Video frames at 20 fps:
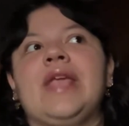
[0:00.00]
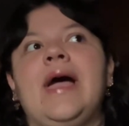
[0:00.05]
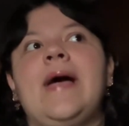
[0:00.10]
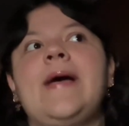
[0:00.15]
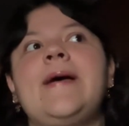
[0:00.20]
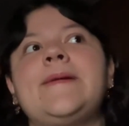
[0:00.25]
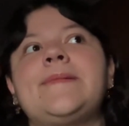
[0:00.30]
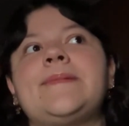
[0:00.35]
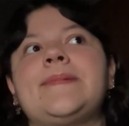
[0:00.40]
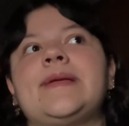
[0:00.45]

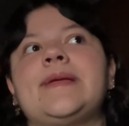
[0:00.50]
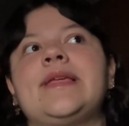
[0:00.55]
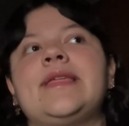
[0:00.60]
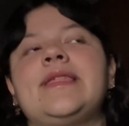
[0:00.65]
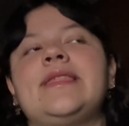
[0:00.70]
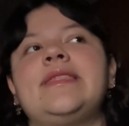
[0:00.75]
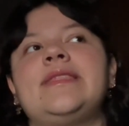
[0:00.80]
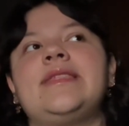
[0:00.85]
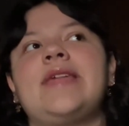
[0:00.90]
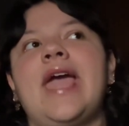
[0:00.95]

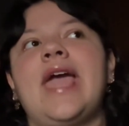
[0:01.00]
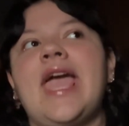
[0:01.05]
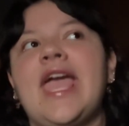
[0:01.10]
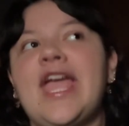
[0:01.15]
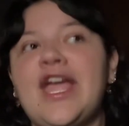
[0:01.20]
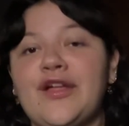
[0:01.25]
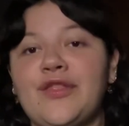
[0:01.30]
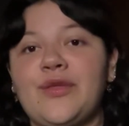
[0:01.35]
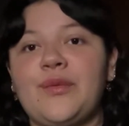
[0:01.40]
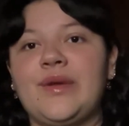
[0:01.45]

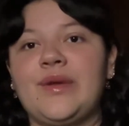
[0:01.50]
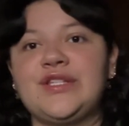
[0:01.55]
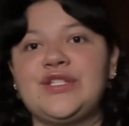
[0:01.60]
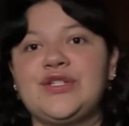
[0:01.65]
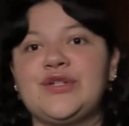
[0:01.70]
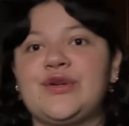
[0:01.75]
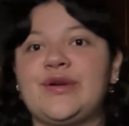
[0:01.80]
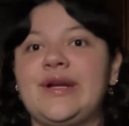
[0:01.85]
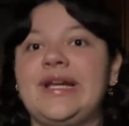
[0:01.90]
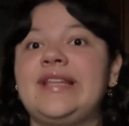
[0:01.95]
They are the ones
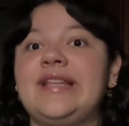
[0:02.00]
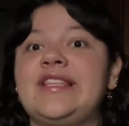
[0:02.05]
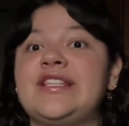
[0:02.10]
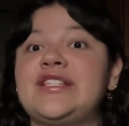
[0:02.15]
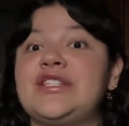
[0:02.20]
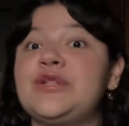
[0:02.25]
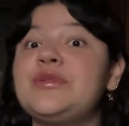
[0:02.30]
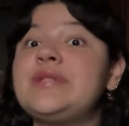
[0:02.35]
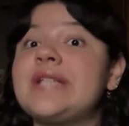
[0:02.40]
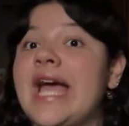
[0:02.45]
who created
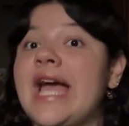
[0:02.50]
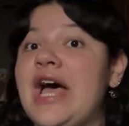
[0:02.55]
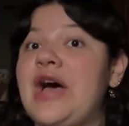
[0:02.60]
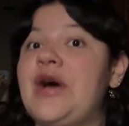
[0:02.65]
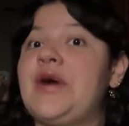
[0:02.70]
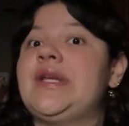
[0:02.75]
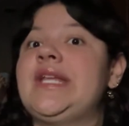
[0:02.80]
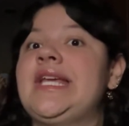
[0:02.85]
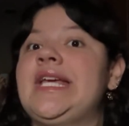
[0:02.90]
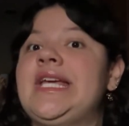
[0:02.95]
this new
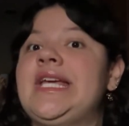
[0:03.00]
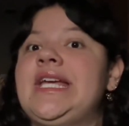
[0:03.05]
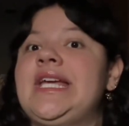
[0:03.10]
town.